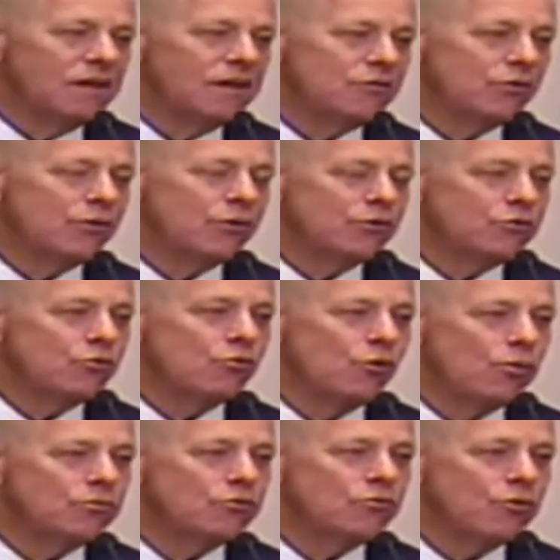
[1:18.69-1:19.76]
After I went through
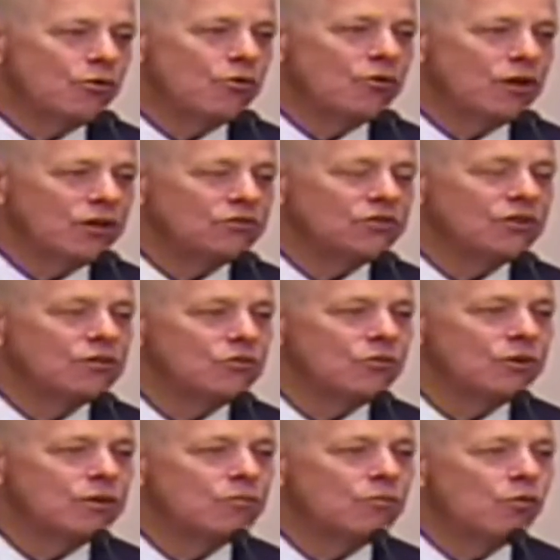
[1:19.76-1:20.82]
Romans Road, I said
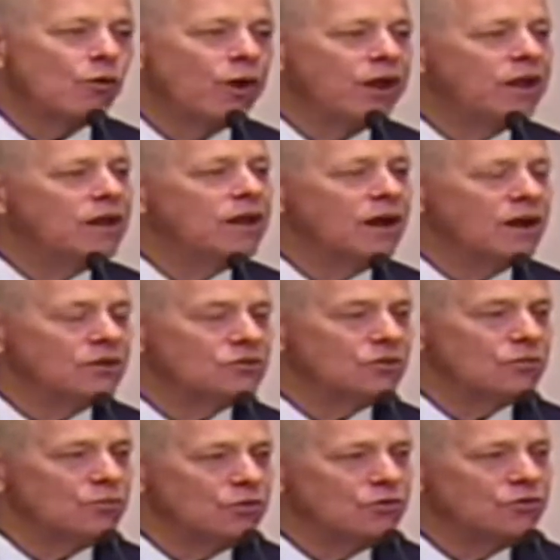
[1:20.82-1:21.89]
to him, "Wade," I
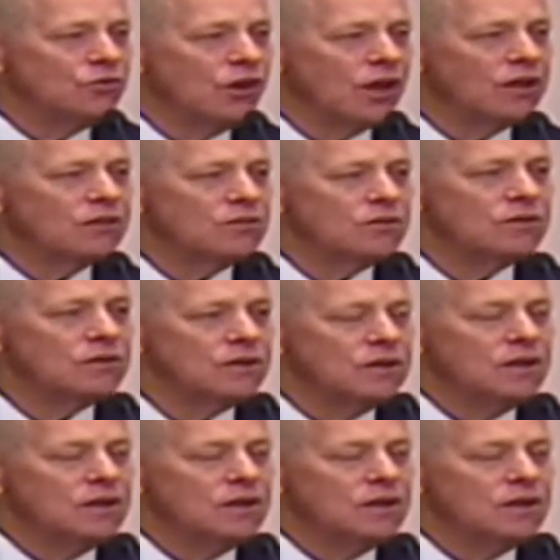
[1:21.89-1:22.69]
said, "would you like to..."